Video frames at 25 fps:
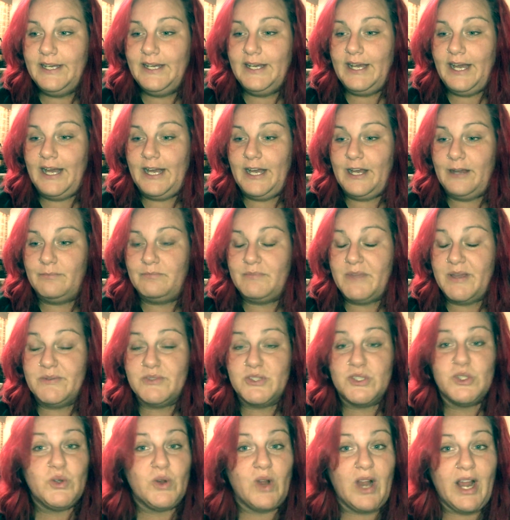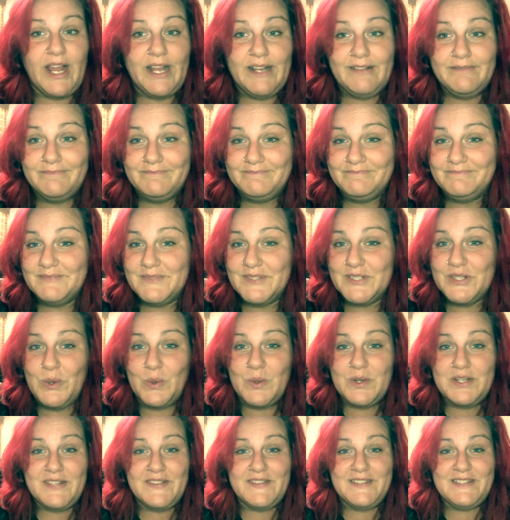It was great. I was
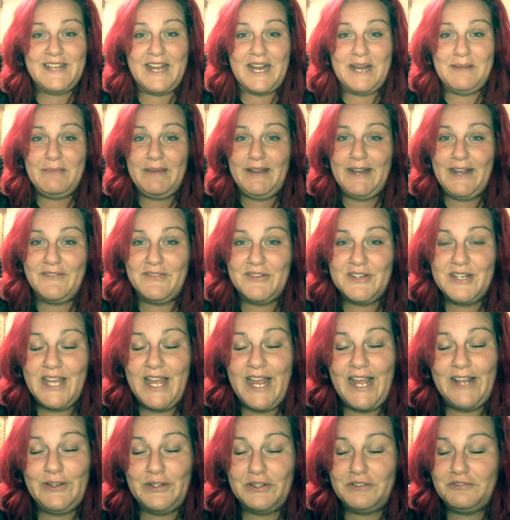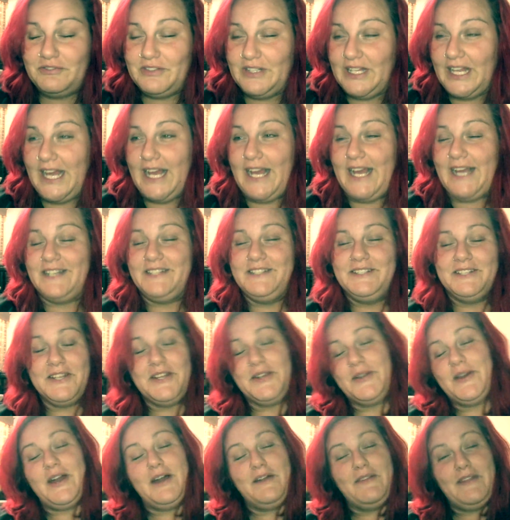going to the tanning bed every day, look fly, you
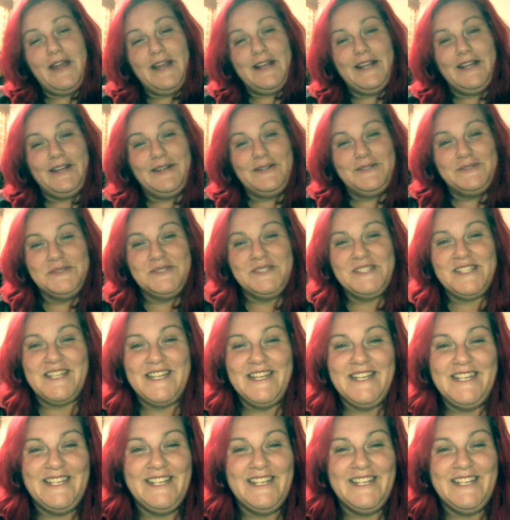know how that goes.